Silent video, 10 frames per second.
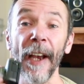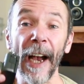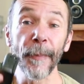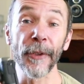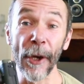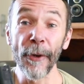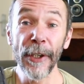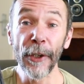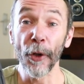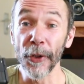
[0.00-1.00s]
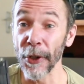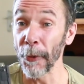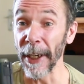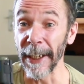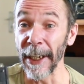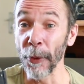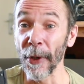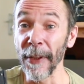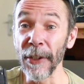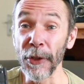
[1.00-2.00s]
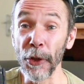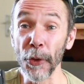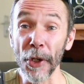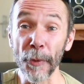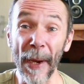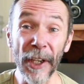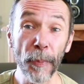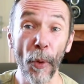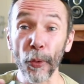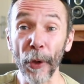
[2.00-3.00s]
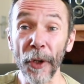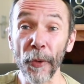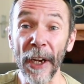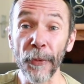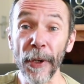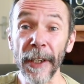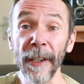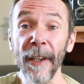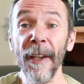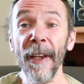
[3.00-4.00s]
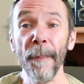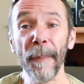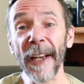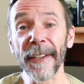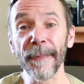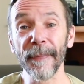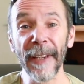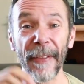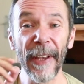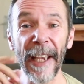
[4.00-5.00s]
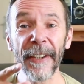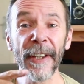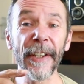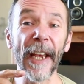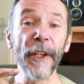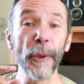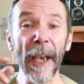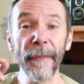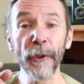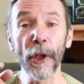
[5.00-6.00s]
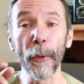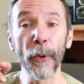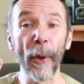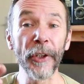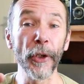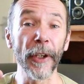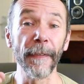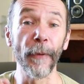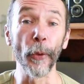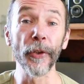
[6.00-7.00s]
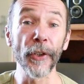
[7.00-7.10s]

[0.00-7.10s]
I'm seriously considering getting one of these to use as my small runaround rig. But at the end of the day, you have to go with what you can afford.